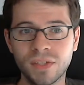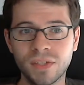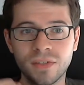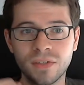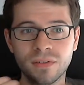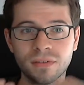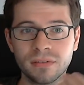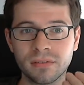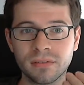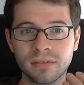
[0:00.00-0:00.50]

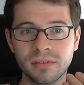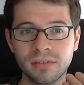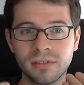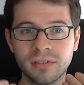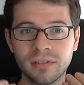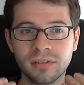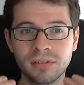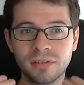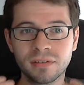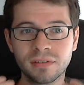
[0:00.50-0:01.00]
you're
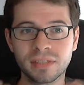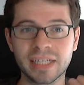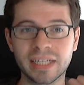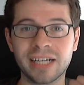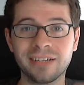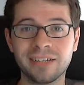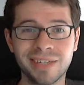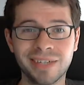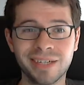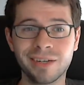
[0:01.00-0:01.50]

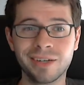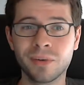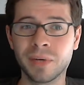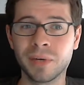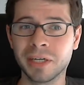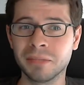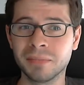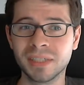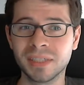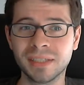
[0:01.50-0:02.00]
salivating
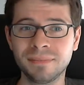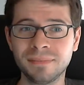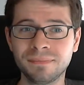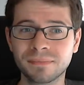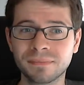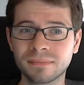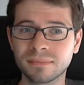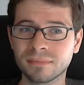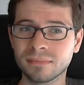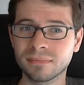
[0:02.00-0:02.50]
quite a bit,
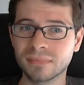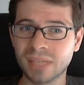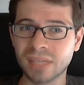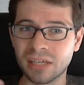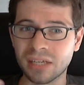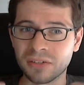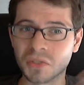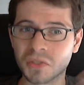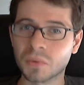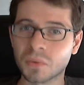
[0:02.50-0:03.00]

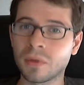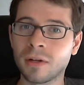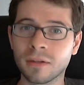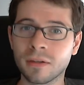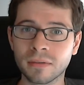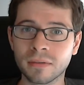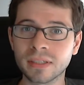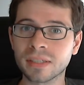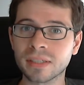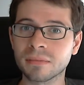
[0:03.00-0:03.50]
and you
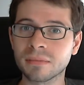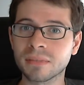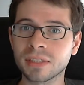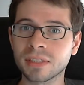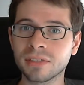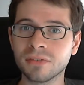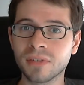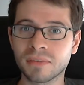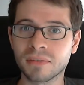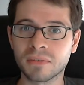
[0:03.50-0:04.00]
swallow it.
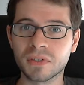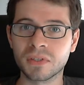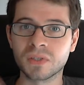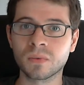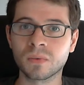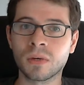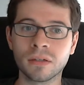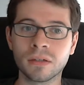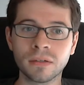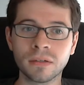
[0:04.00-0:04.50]
You have to
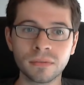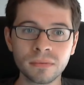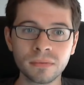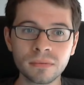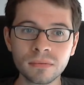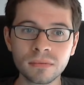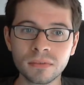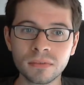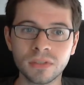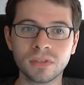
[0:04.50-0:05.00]
swallow
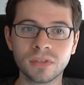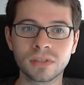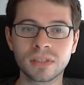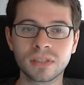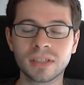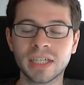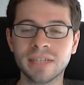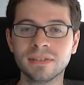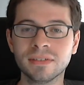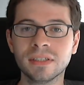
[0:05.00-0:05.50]
your
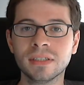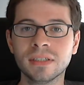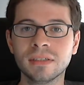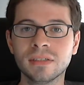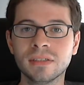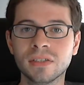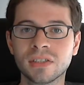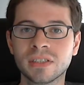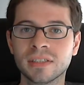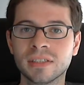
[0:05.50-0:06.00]
saliva
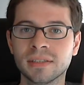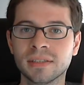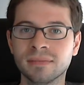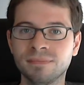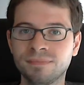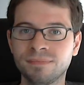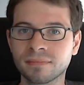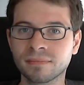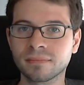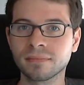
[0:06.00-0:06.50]
just to,
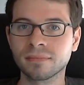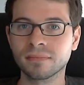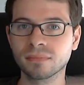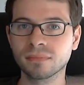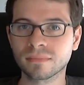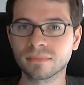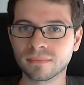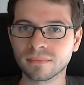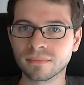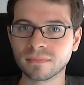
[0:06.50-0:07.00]

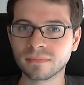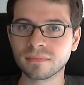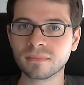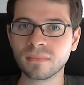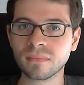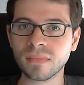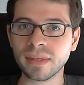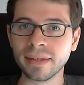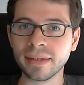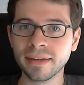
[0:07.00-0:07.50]

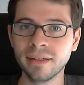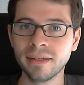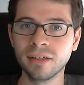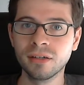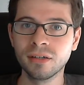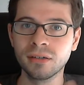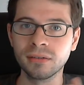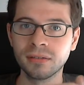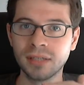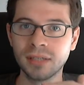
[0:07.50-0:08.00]

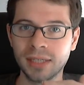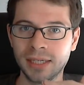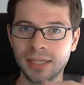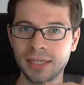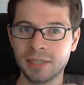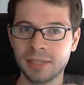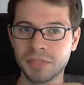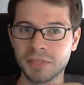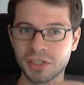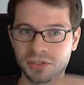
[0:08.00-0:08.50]

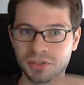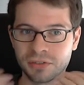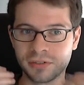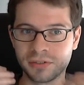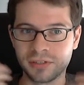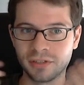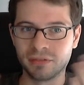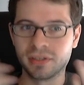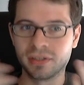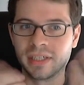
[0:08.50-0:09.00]
make sure
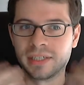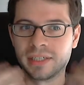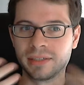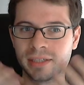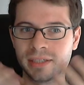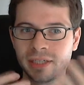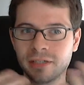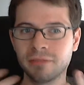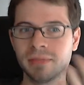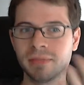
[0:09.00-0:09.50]
you don't like
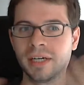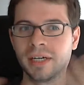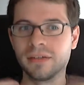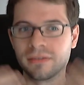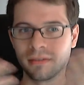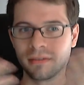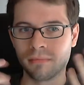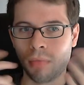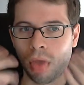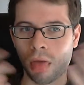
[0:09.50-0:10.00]
get your
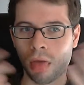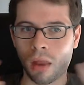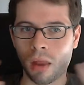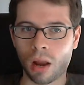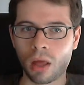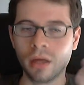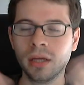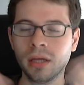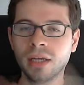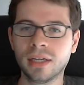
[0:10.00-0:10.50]
mouth all
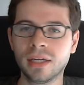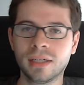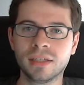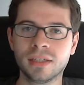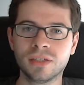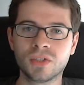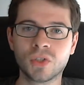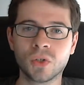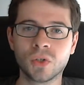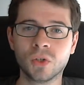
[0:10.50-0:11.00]
little.
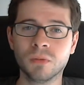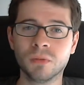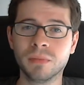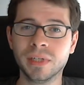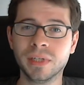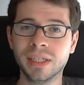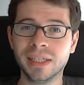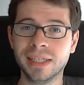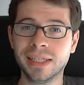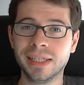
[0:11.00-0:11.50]
So,
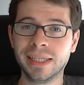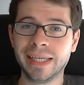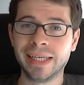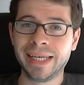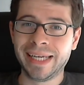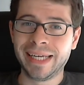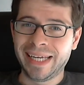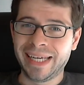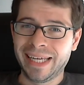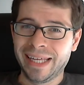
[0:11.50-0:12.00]
but
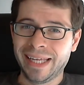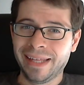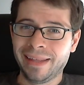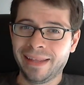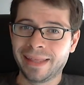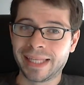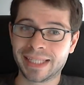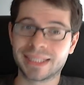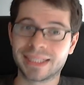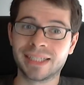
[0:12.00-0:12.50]

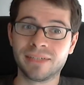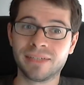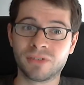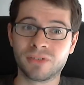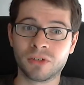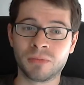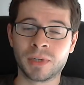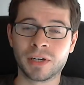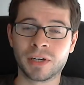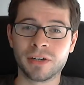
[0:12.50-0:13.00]
that's the
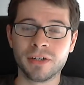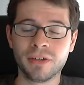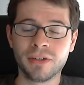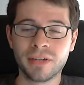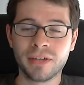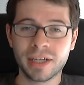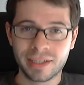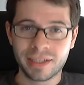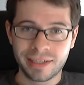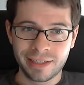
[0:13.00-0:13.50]
difficult part. You
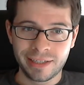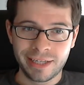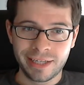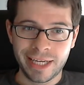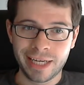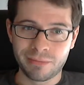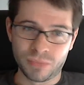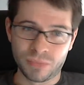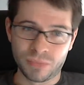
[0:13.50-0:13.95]
can't